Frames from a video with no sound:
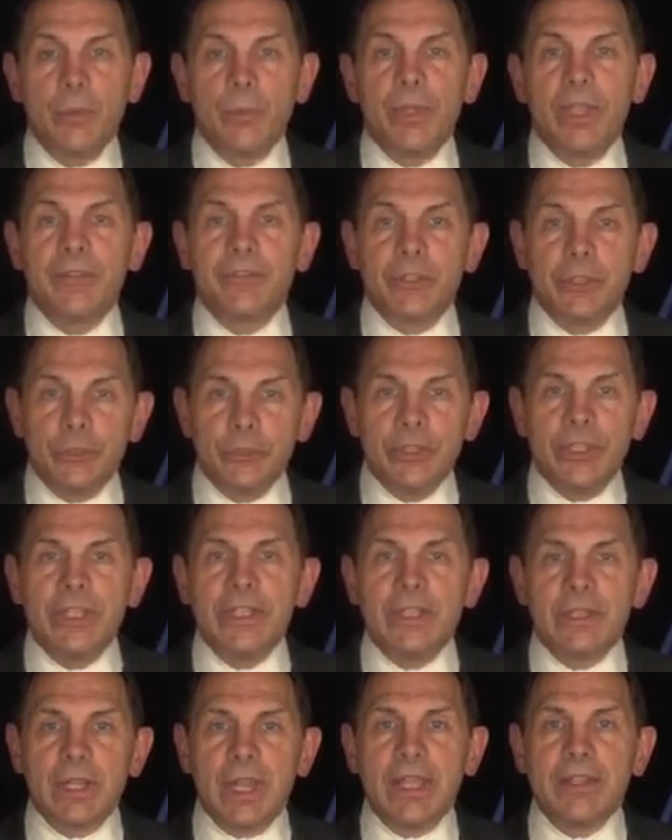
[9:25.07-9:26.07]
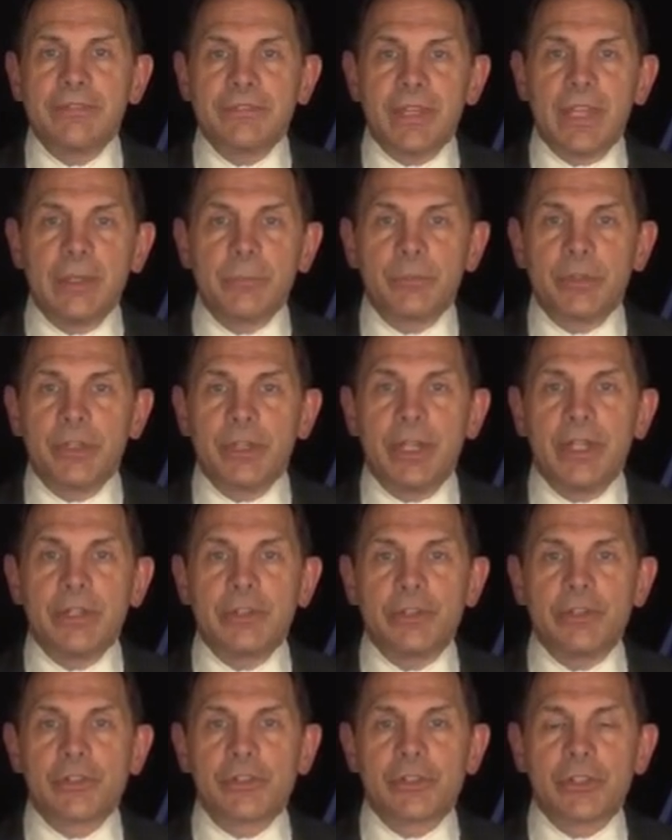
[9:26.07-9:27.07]
We have a unique lifetime
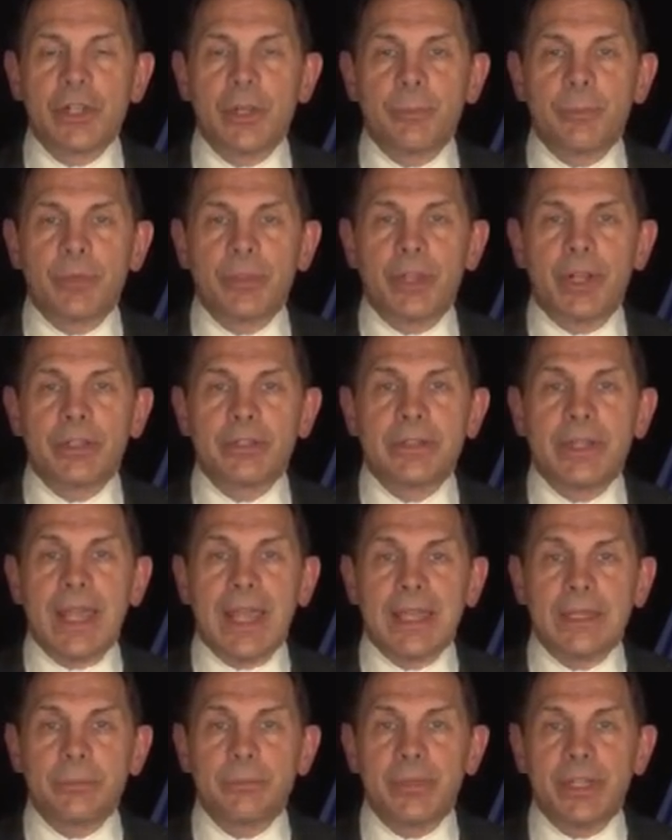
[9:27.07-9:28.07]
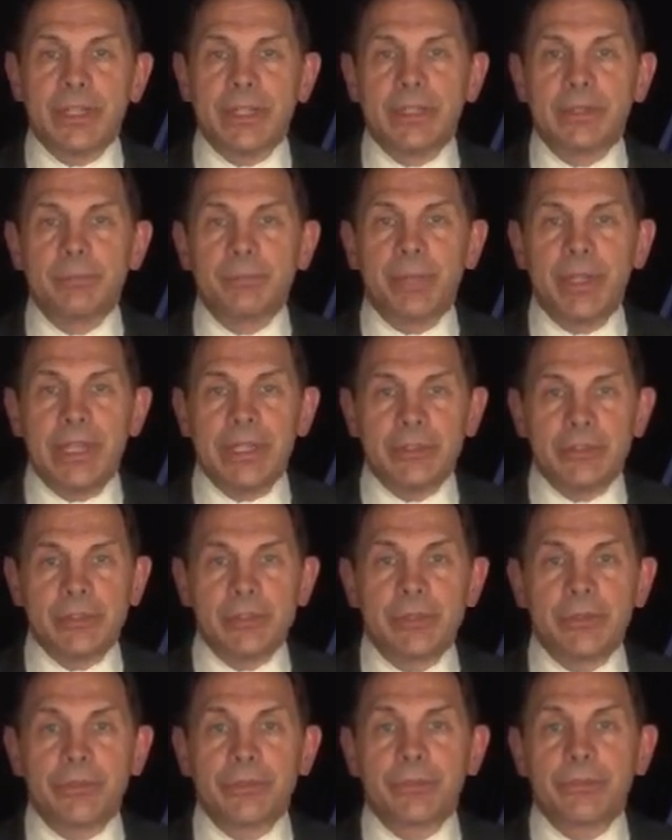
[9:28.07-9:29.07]
relationship with our 9 million
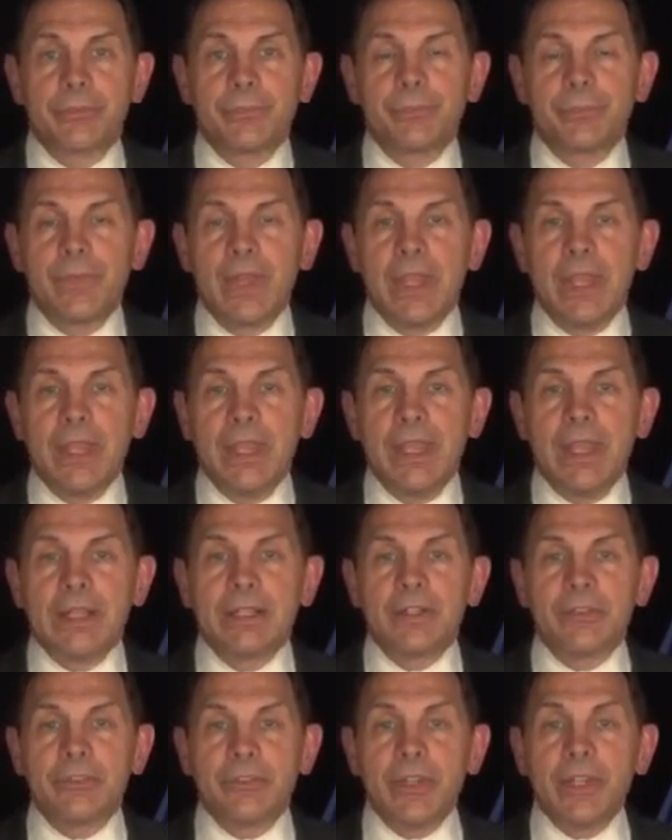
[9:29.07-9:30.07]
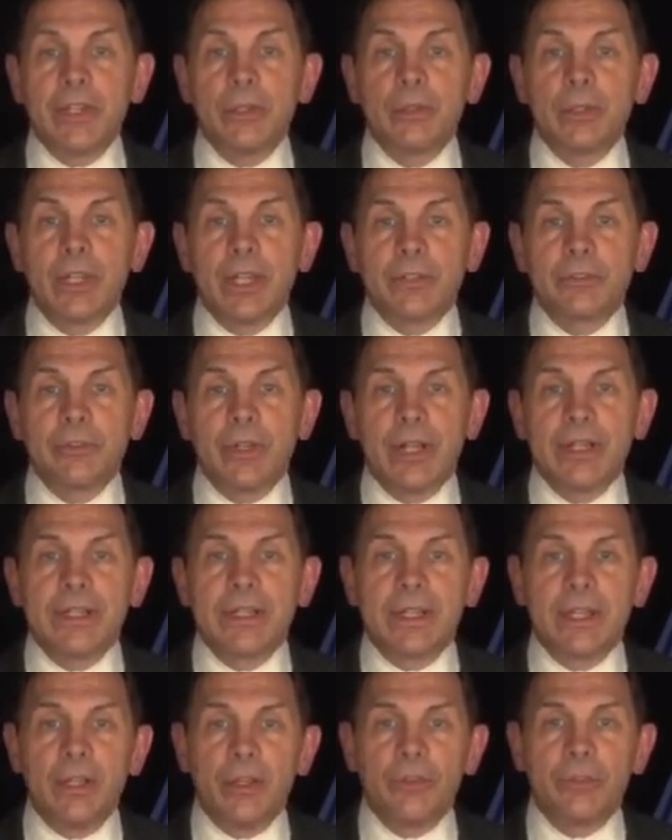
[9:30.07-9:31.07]
patients and a single
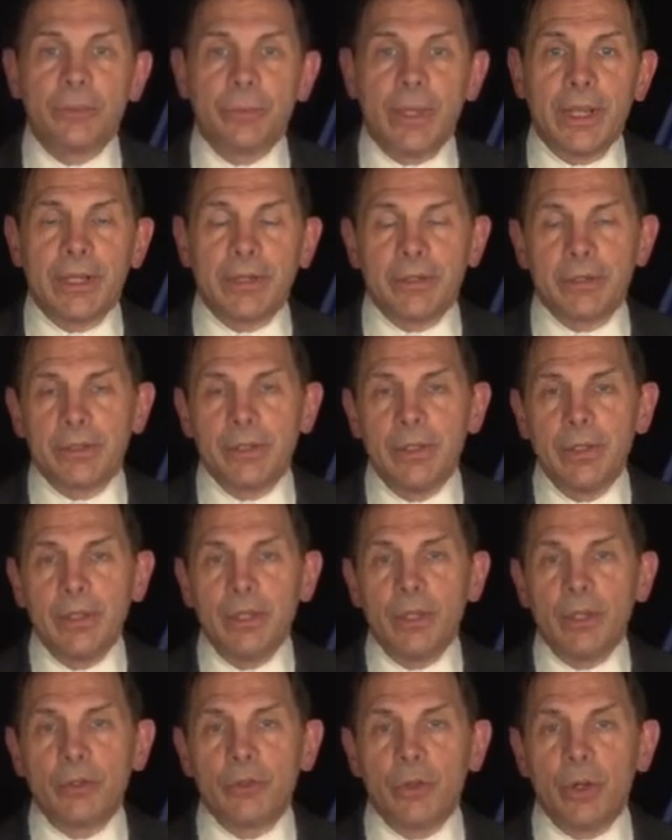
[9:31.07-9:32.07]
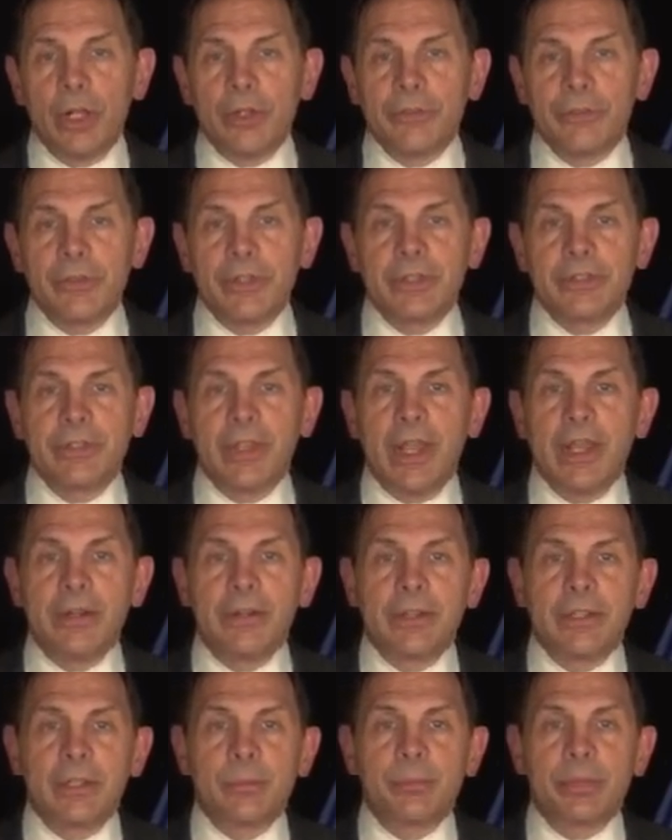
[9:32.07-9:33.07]
electronic health record across the
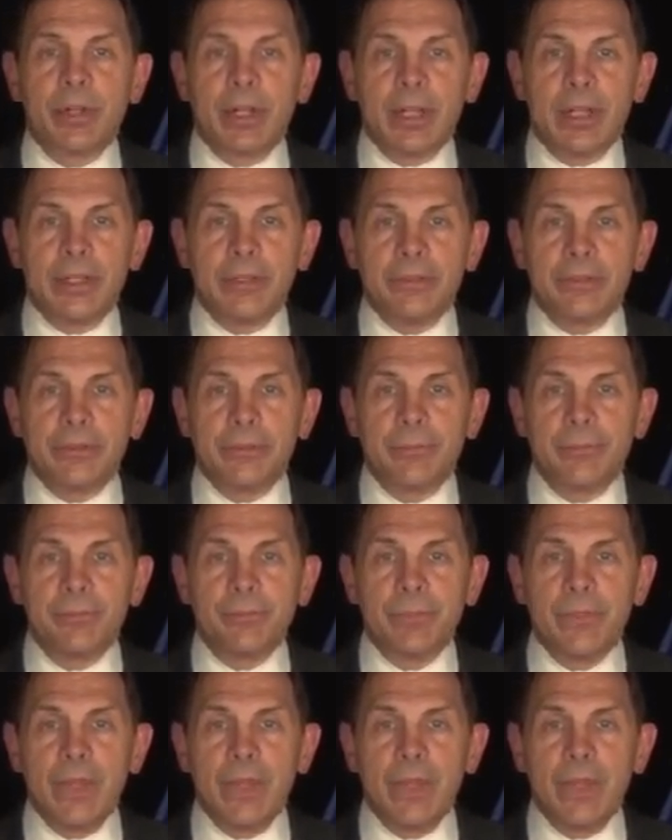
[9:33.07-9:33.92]
entire enterprise.